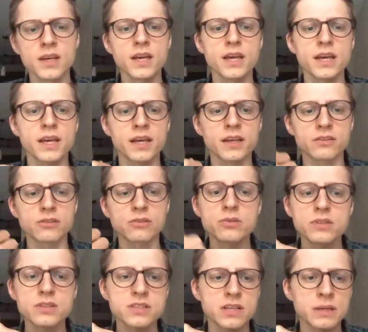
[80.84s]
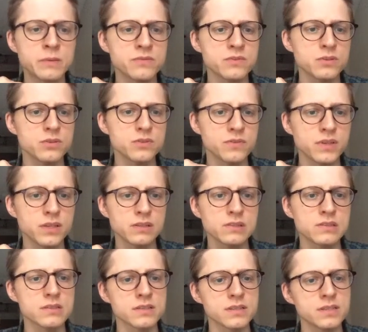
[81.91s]
And loading some of those
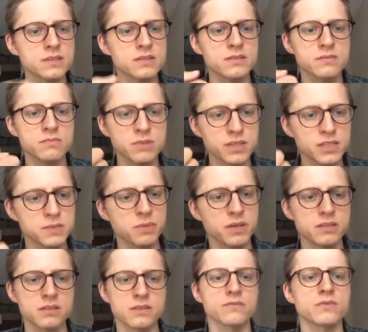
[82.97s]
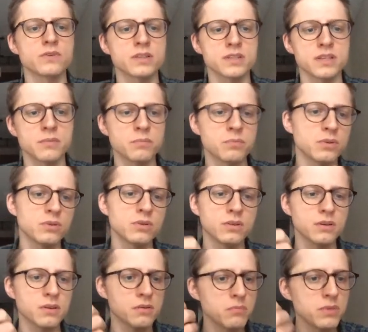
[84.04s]
fields is expensive. For
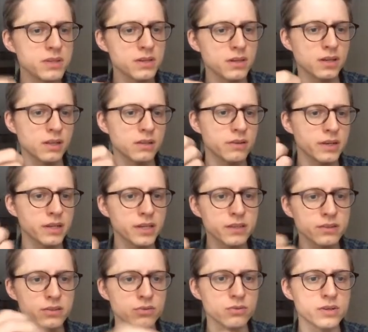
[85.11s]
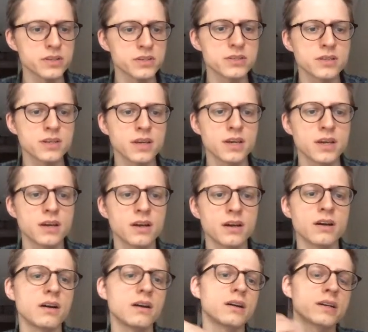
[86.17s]
example, media gallery categories,
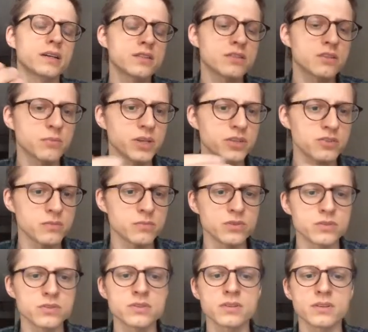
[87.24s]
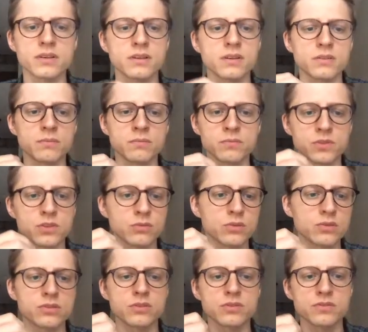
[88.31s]
custom attributes. To
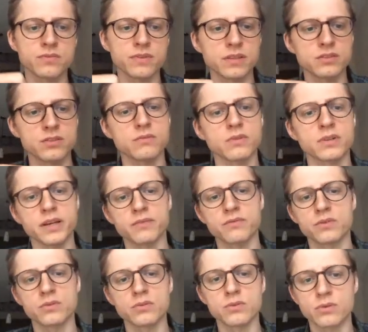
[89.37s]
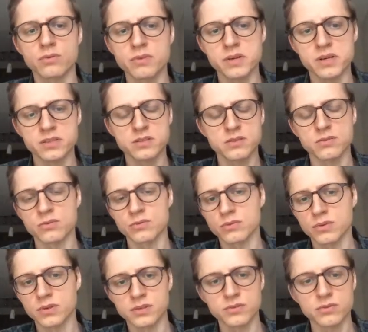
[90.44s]
load those fields, you will have to do queries
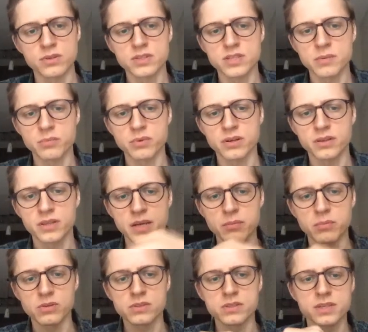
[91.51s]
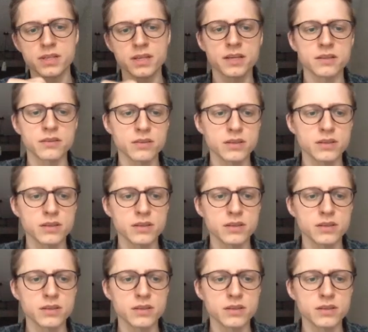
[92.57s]
to separate tables, and